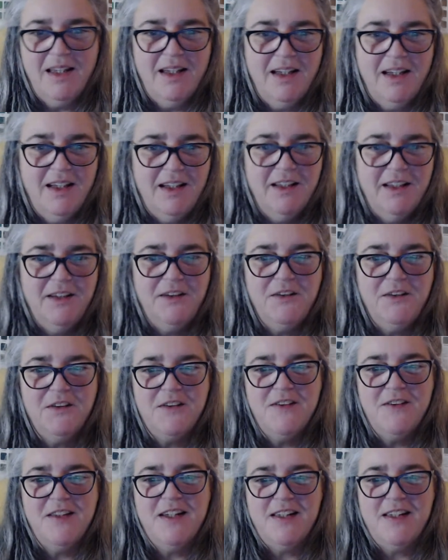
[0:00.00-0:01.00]
it
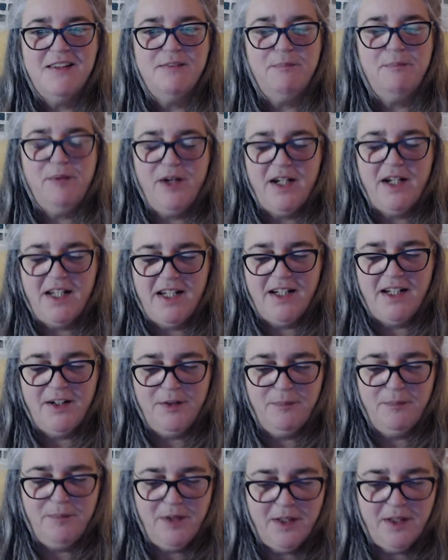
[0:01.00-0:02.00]
looks like it's bright here,
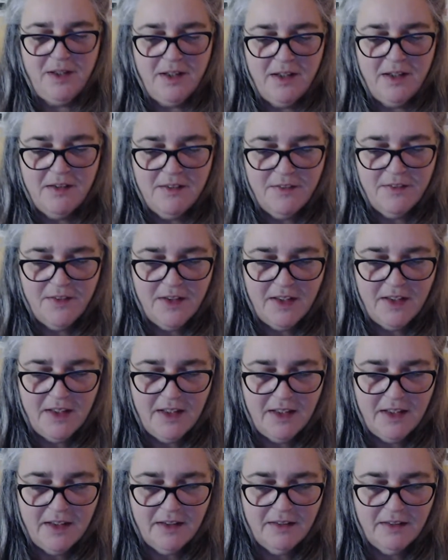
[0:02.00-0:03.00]
but it's
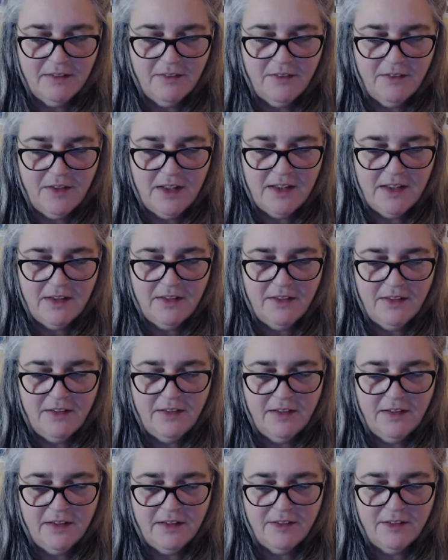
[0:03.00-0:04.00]
really quite
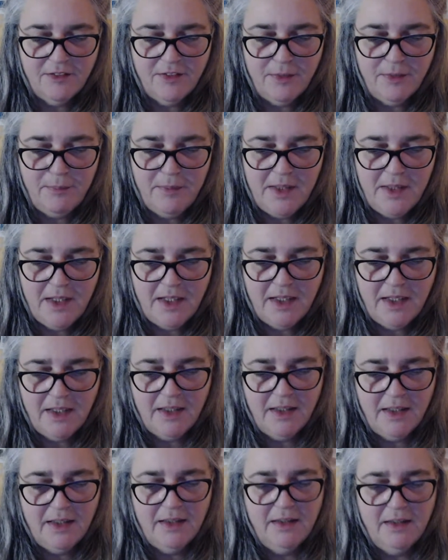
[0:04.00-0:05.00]
dark for me.
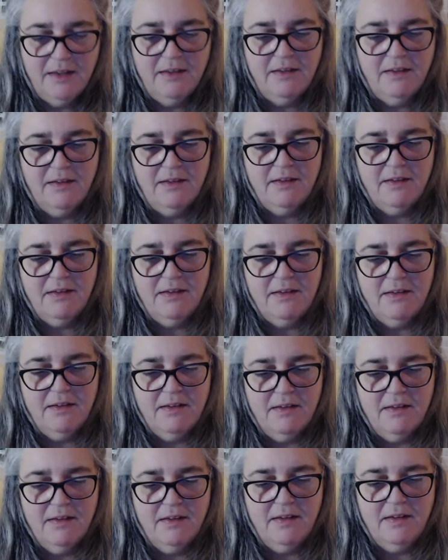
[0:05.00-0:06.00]

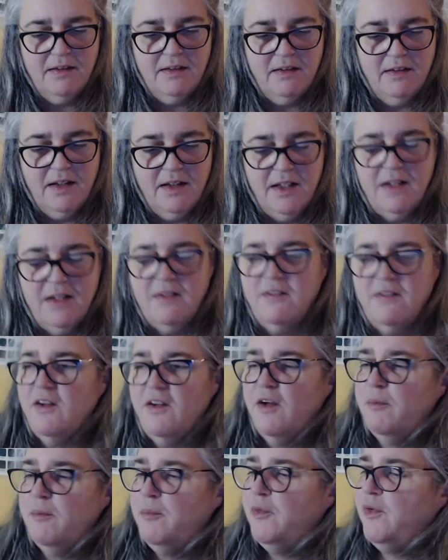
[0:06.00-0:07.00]
The lights are
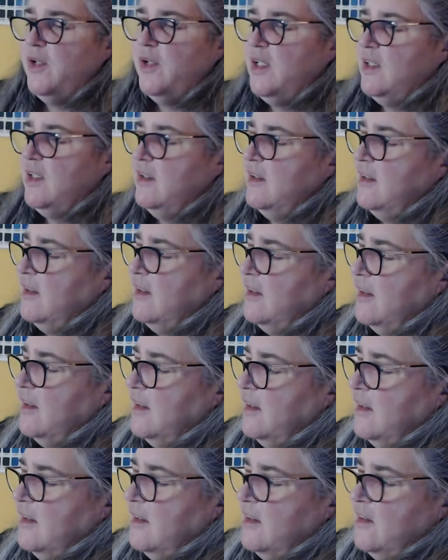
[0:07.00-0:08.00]
all pointing
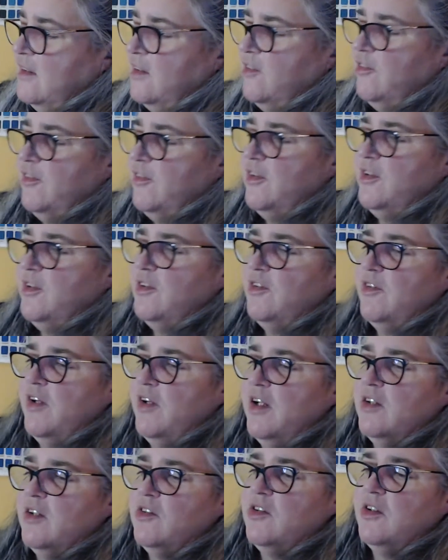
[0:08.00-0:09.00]
in a different
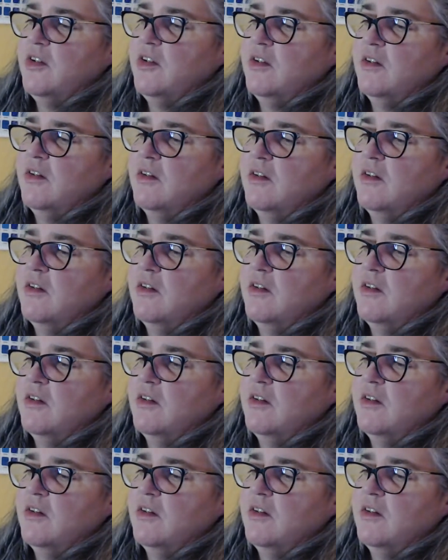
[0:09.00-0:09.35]
direction.